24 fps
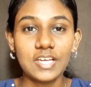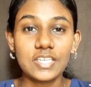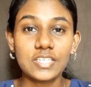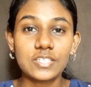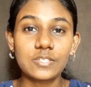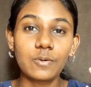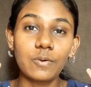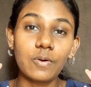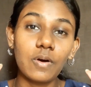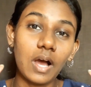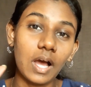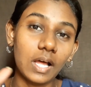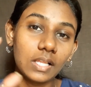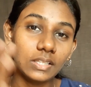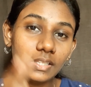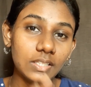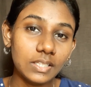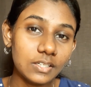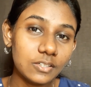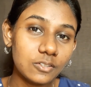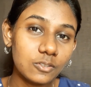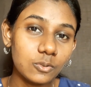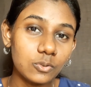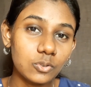So in
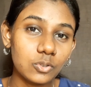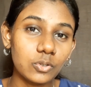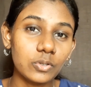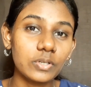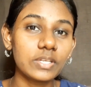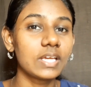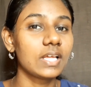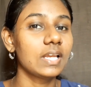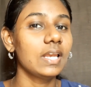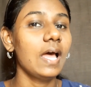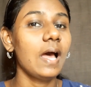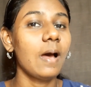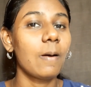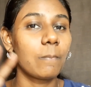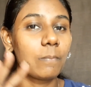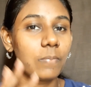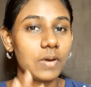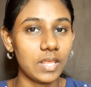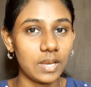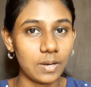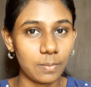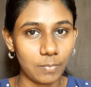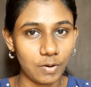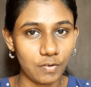this tutorial,
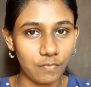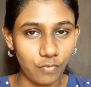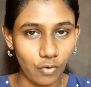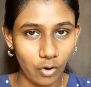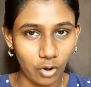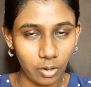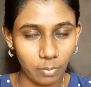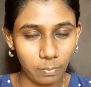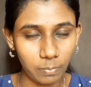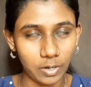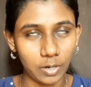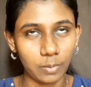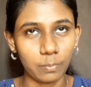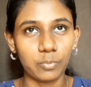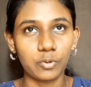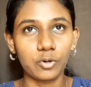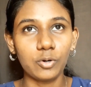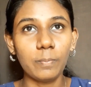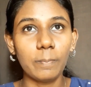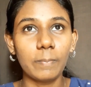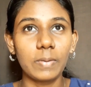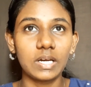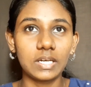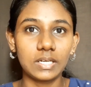we will follow up. But
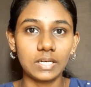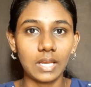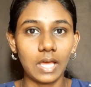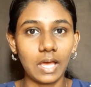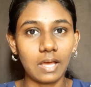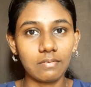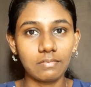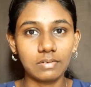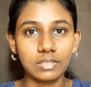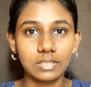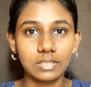we are